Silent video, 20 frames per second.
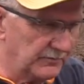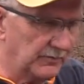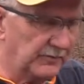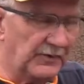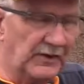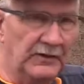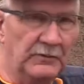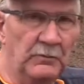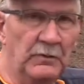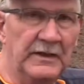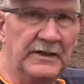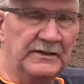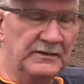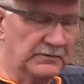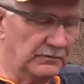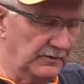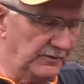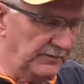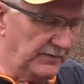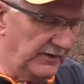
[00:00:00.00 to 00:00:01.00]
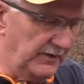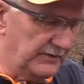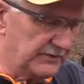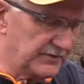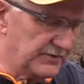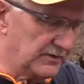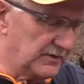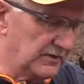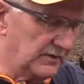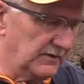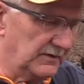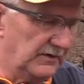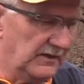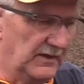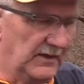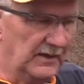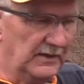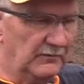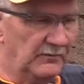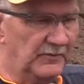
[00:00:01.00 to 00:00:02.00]
We'll probably wait till we post.
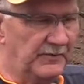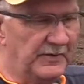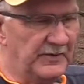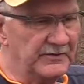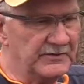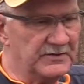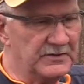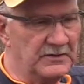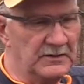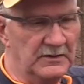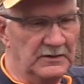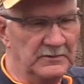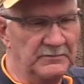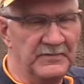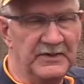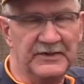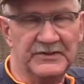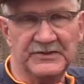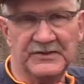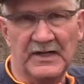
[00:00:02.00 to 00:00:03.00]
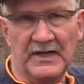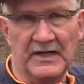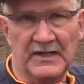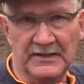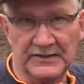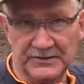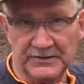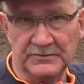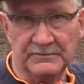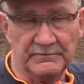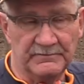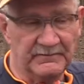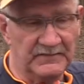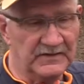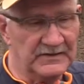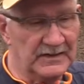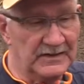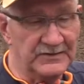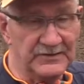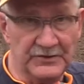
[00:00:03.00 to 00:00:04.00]
We'll post the mid-size.
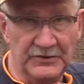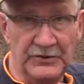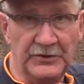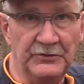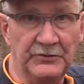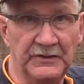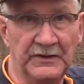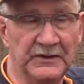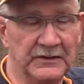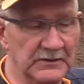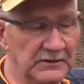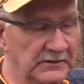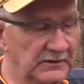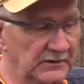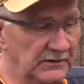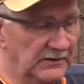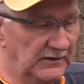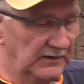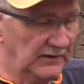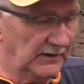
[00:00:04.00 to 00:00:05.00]
That's a new gun,